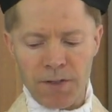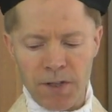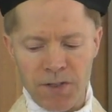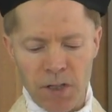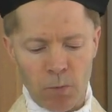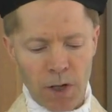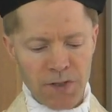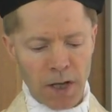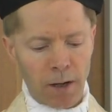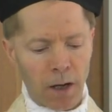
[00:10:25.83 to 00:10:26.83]
since it
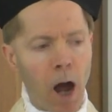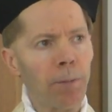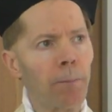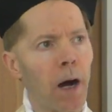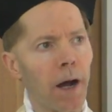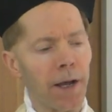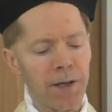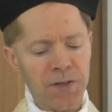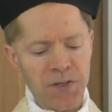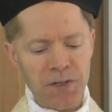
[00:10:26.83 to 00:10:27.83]
was a
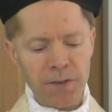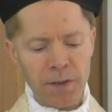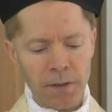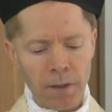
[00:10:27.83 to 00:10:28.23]
compromise